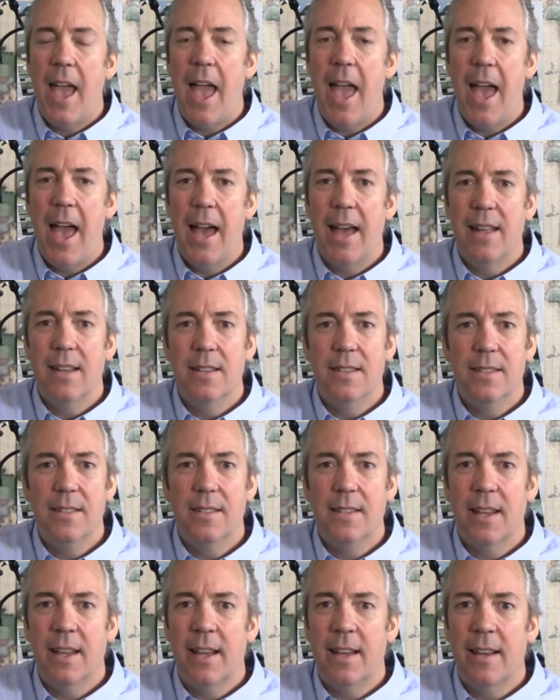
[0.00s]

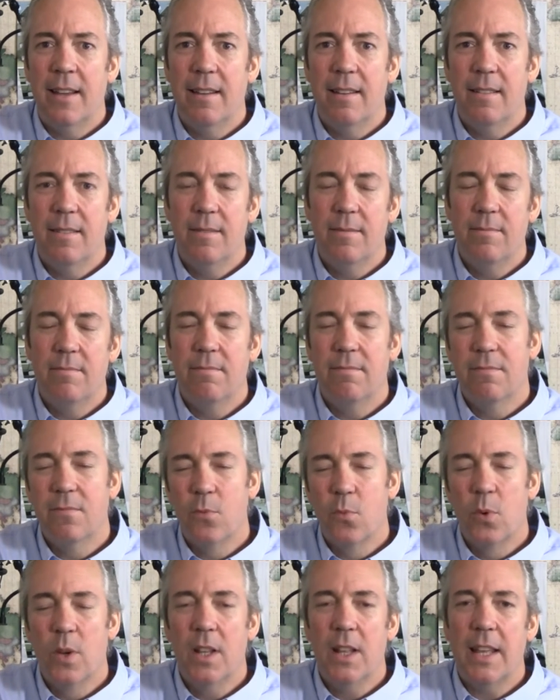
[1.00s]
And
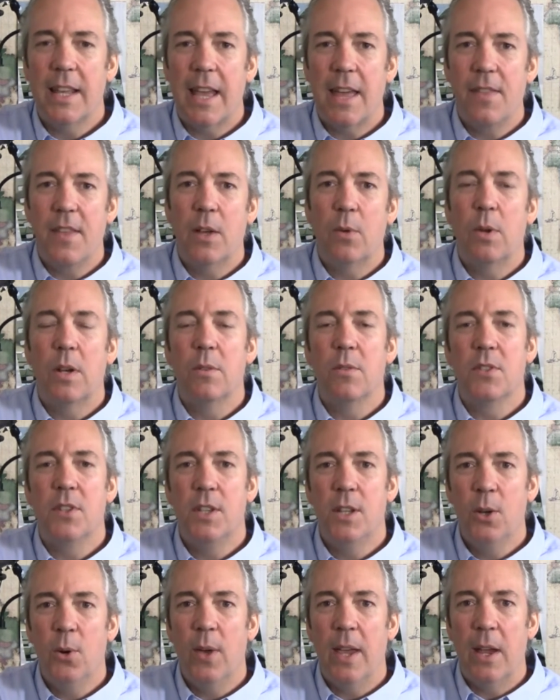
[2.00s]
really, I think what it was
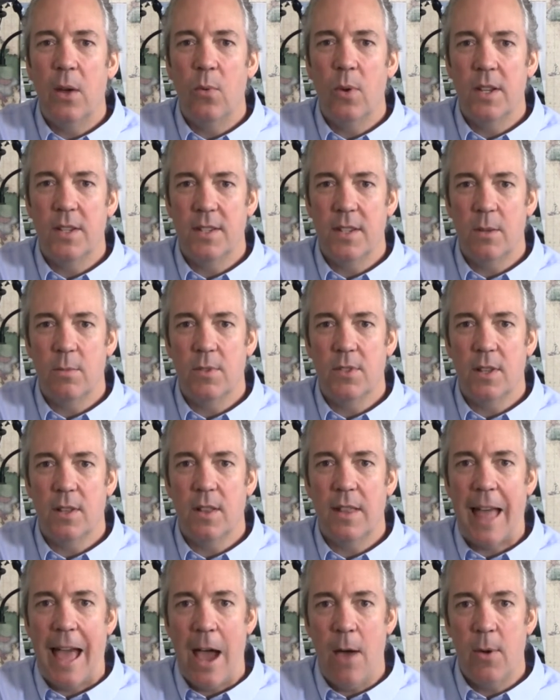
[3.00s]
doing was it was
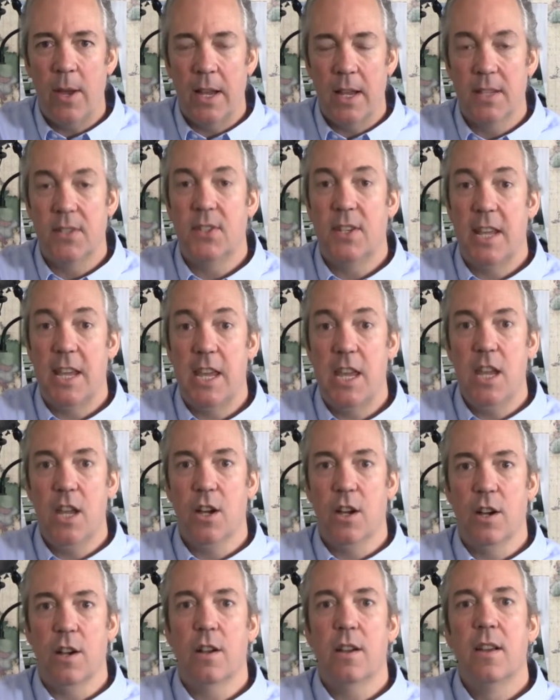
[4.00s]
allowing us to
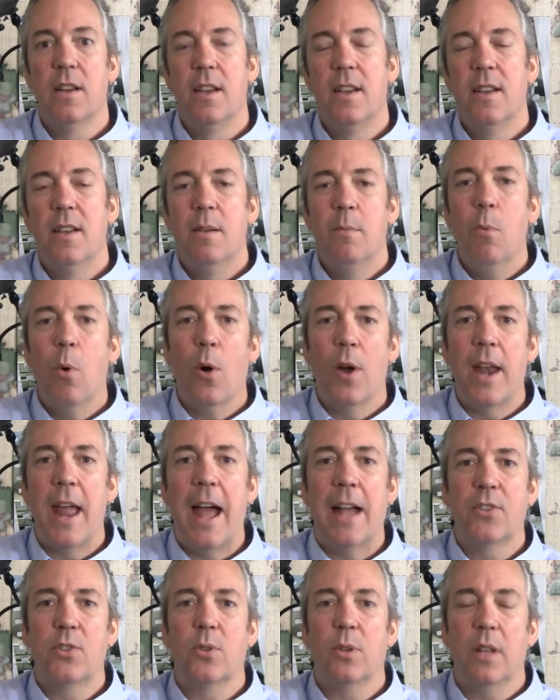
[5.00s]
hear more
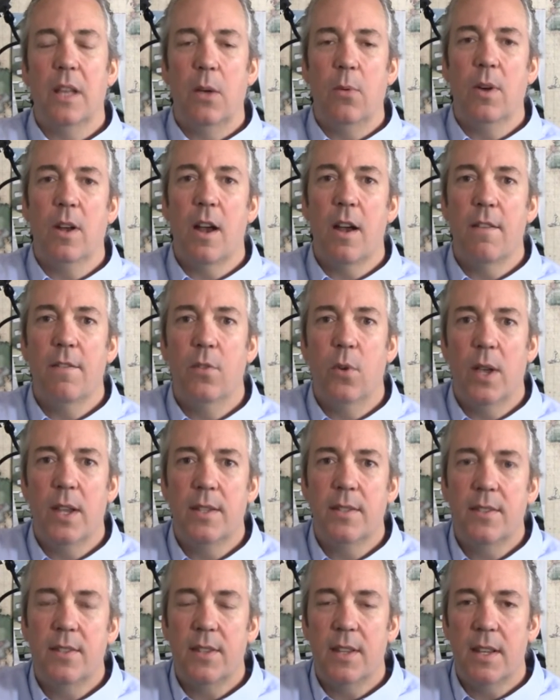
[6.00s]
naturally what our
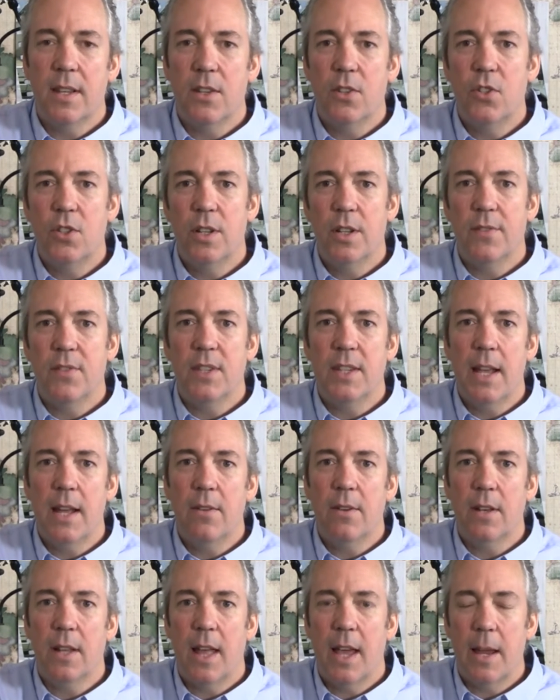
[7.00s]
voice should have
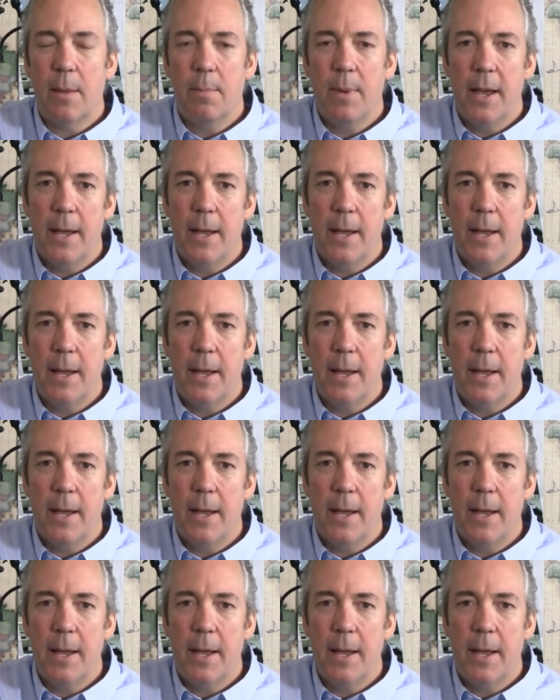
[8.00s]
sounded like.